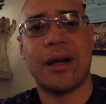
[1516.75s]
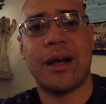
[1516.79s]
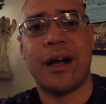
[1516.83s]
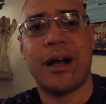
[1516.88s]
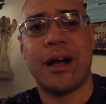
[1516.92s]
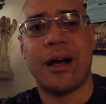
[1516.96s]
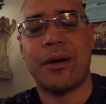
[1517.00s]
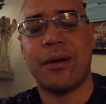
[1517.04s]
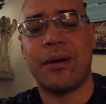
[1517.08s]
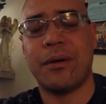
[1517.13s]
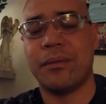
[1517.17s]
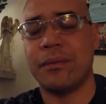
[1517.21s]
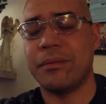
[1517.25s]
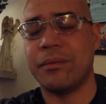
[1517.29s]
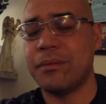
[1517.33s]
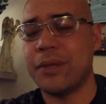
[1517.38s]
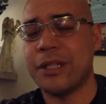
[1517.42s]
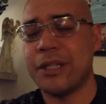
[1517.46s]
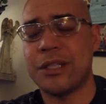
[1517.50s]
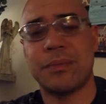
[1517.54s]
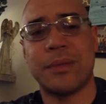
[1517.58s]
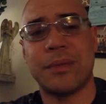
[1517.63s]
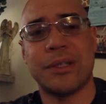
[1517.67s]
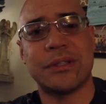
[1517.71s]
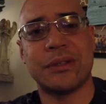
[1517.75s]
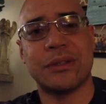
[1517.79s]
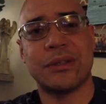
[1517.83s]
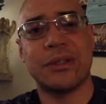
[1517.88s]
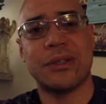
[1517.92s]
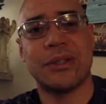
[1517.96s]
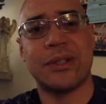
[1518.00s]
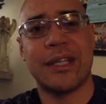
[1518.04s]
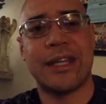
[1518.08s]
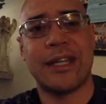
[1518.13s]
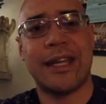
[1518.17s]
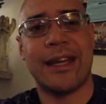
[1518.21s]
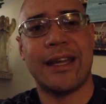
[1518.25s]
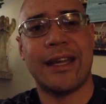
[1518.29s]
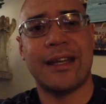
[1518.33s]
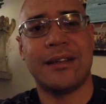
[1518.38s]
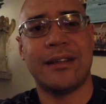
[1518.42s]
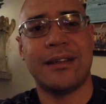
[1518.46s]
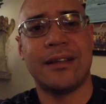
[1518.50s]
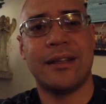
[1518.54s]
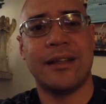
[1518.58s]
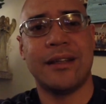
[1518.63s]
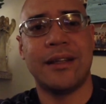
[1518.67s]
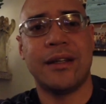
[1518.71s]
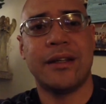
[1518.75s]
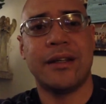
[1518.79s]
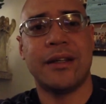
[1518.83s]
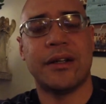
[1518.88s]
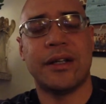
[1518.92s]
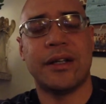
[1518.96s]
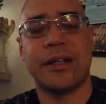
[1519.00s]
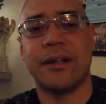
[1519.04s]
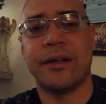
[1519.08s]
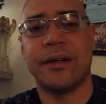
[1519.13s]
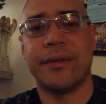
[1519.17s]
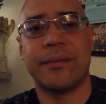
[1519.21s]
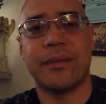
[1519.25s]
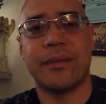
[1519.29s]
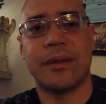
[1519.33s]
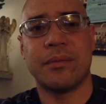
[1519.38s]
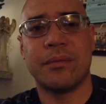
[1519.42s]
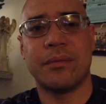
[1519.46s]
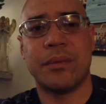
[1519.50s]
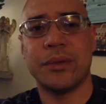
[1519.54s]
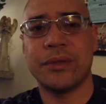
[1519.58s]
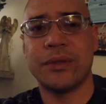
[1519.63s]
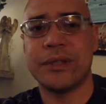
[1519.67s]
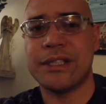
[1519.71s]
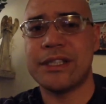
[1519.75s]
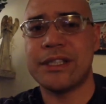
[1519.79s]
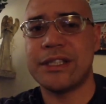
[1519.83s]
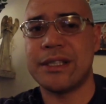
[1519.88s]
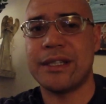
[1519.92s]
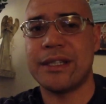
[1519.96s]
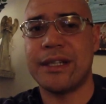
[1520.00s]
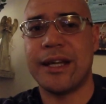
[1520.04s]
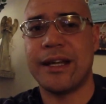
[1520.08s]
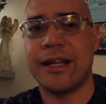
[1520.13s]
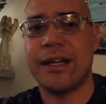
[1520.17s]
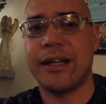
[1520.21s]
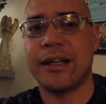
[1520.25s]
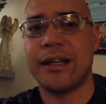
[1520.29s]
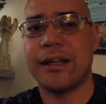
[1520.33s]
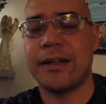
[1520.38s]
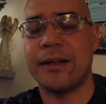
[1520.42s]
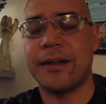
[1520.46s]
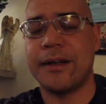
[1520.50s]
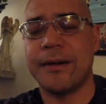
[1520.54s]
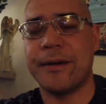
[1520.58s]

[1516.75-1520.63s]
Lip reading: how much muscle you can gain. Mostly genetic.